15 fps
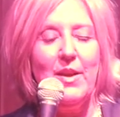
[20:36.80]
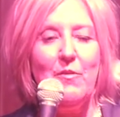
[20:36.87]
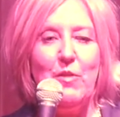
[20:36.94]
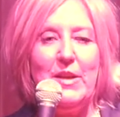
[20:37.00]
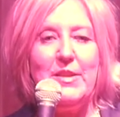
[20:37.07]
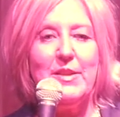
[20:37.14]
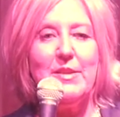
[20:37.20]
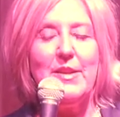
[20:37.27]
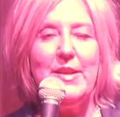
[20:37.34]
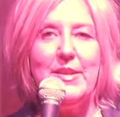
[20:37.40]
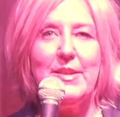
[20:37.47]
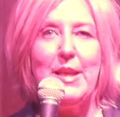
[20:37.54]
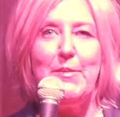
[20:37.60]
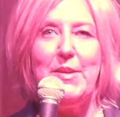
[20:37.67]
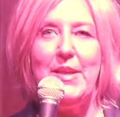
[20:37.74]
recently, he
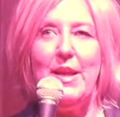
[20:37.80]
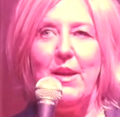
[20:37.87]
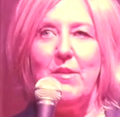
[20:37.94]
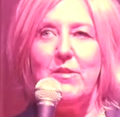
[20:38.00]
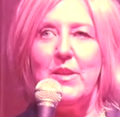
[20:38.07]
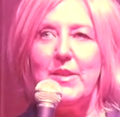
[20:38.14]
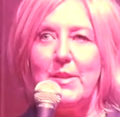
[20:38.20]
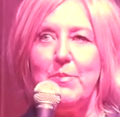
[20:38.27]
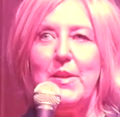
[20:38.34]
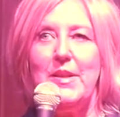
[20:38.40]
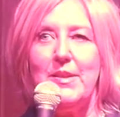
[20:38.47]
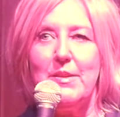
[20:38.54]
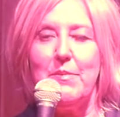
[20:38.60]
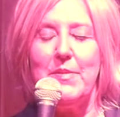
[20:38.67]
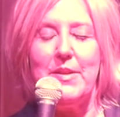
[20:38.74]
sat me down to
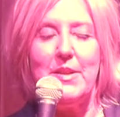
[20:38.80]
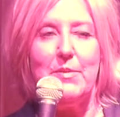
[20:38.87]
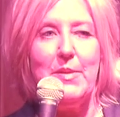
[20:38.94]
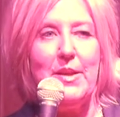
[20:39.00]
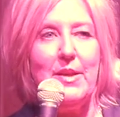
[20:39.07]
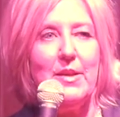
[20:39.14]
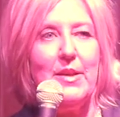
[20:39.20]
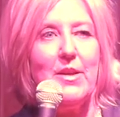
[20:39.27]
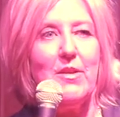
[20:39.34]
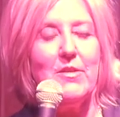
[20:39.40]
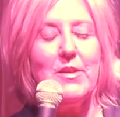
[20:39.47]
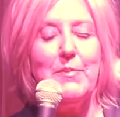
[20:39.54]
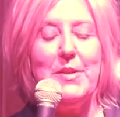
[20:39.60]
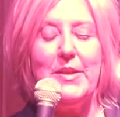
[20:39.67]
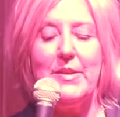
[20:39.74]
explain something to me, and he
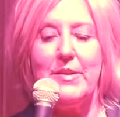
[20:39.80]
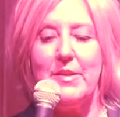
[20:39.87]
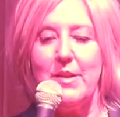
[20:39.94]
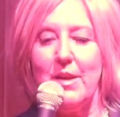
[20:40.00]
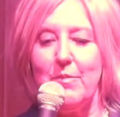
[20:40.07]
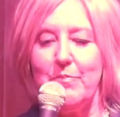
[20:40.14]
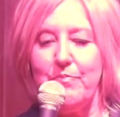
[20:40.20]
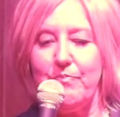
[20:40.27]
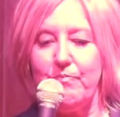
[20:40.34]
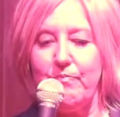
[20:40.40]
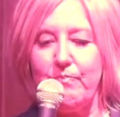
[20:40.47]
goes, "Let me just um,